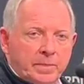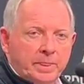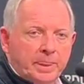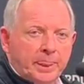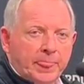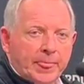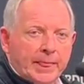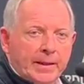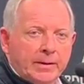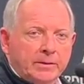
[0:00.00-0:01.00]
What's your
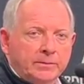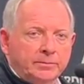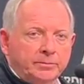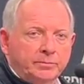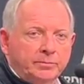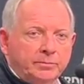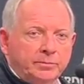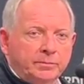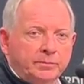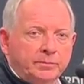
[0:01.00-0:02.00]
message to the current players?
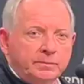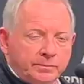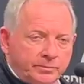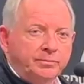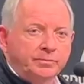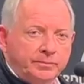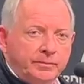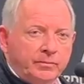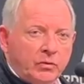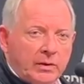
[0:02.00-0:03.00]
Obviously,
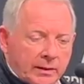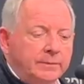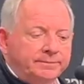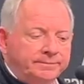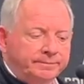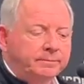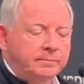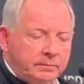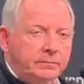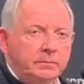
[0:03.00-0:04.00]
nowadays, they have to make their
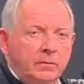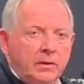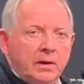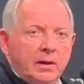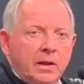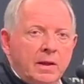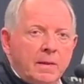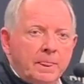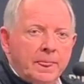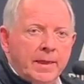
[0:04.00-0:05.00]
decisions about whether to
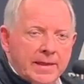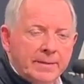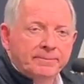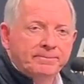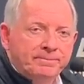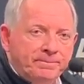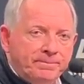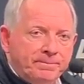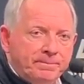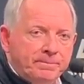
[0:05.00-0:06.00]
go in the
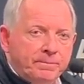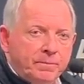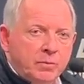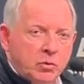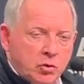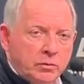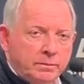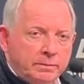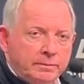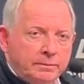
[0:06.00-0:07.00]
portal or not. It's a
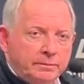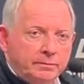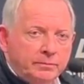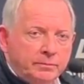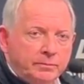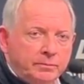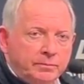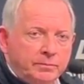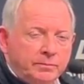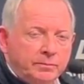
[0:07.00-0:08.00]
very kind of unique set of
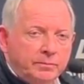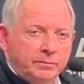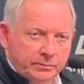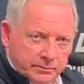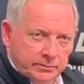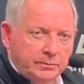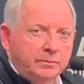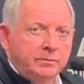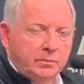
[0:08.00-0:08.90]
circumstances now due to